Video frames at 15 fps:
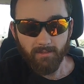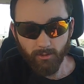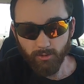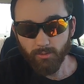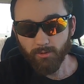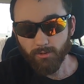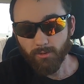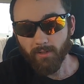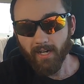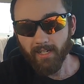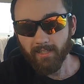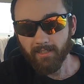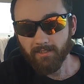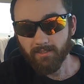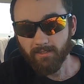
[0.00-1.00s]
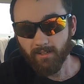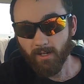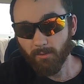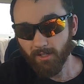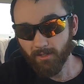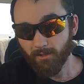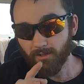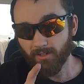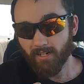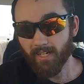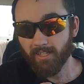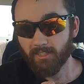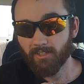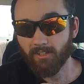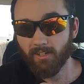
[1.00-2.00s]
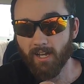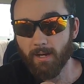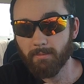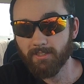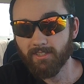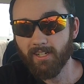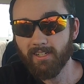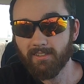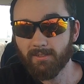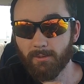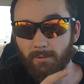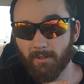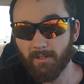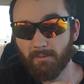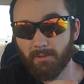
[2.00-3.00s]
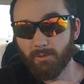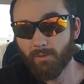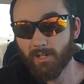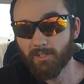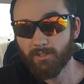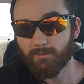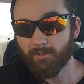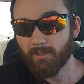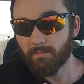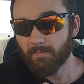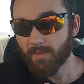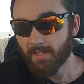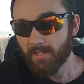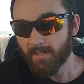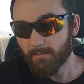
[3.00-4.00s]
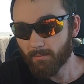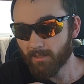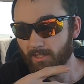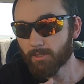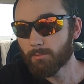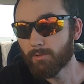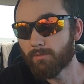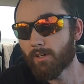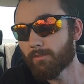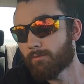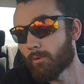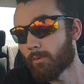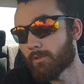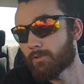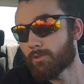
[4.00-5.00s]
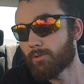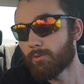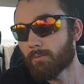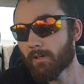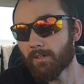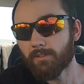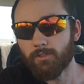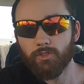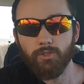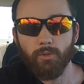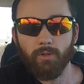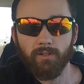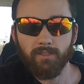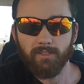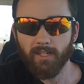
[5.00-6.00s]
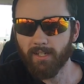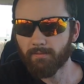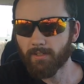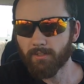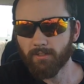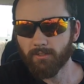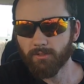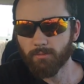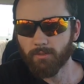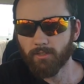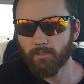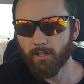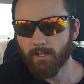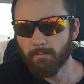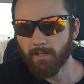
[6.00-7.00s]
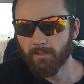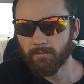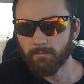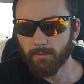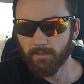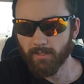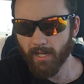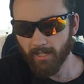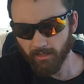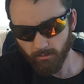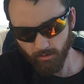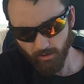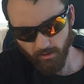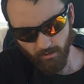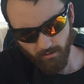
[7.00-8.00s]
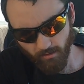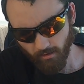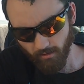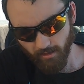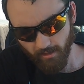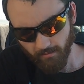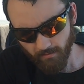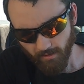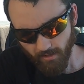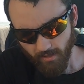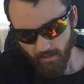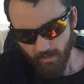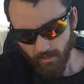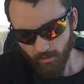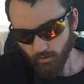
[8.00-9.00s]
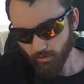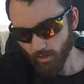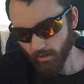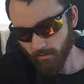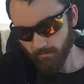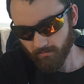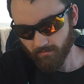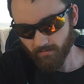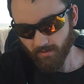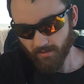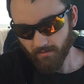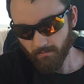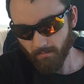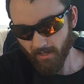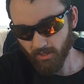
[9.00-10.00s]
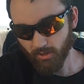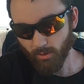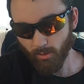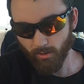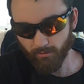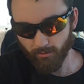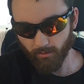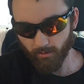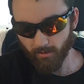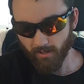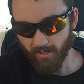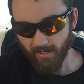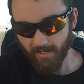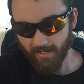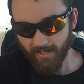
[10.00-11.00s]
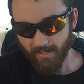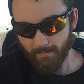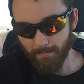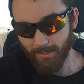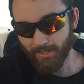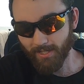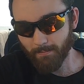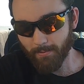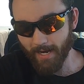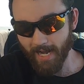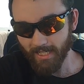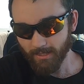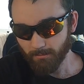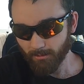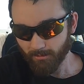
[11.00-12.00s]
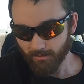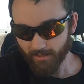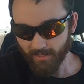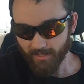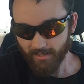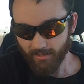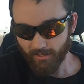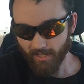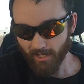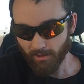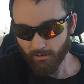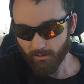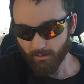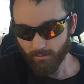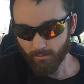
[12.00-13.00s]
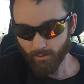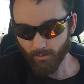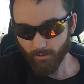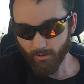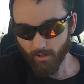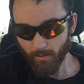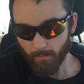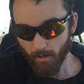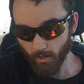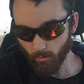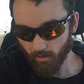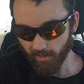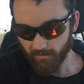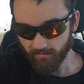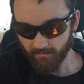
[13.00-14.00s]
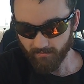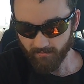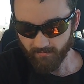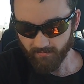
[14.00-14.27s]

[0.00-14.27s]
those are the two highlights. I want to know your highlights in the comments, guys, for anyone who watched this film. But let's move on forward to probably the score, because I have nothing else to really talk about. But the acting is good and all that. So, my score for Mission Impossible Death Protocol Part one,